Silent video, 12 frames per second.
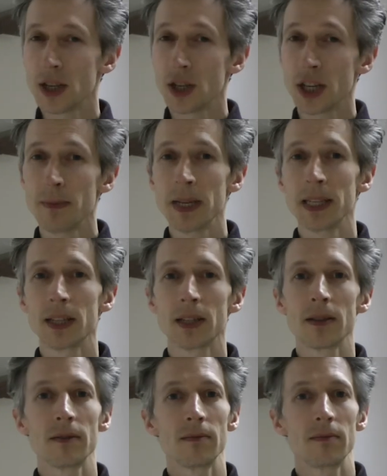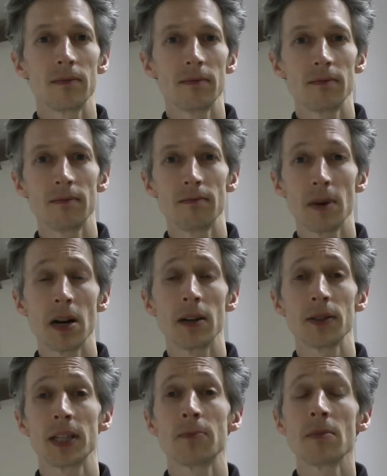She meets
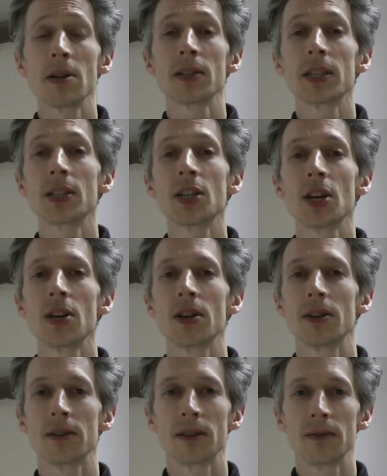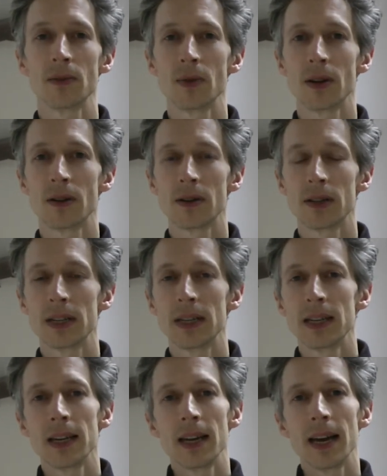Miles. It's Miles's turn, if you will.
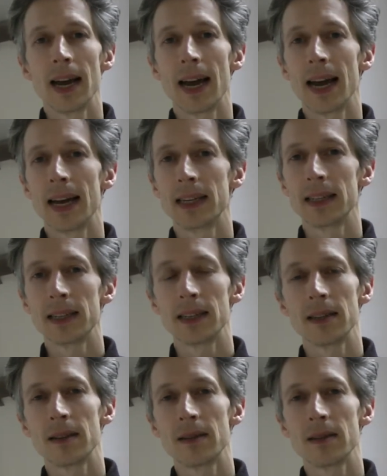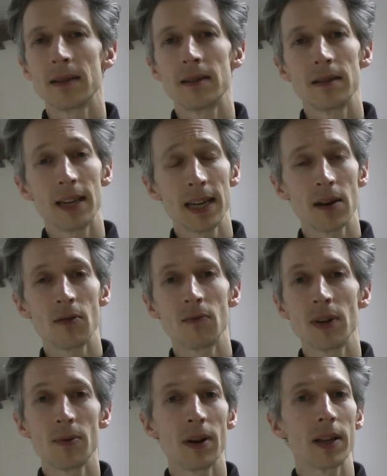And they go on
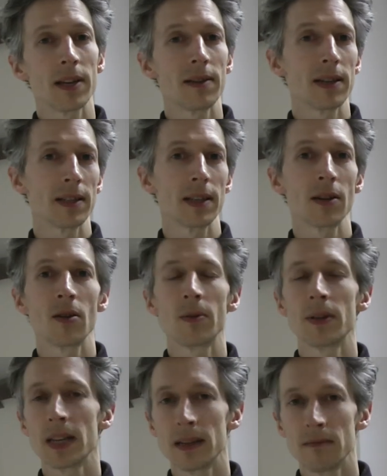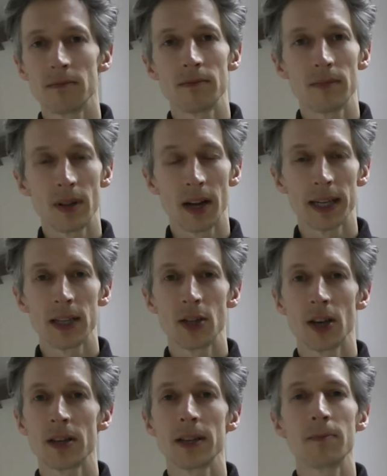really well. They have things in common. They like each
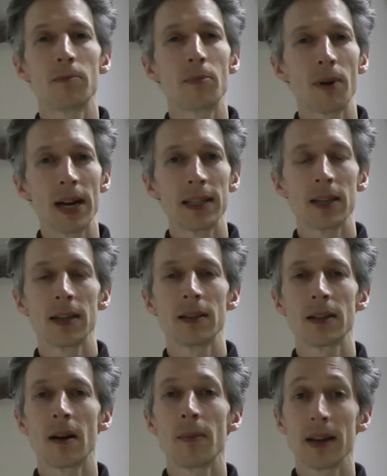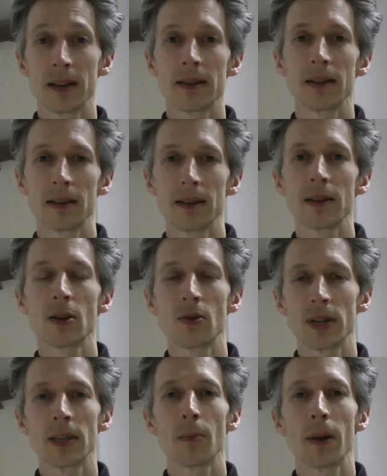other. And Brad turns up
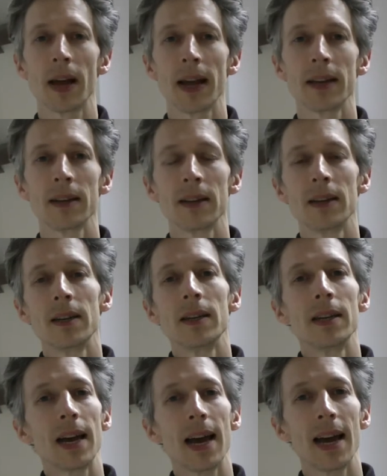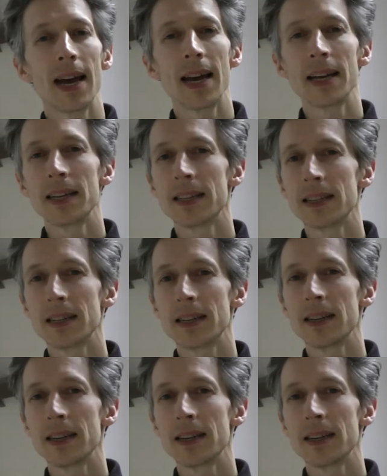according to the plan. And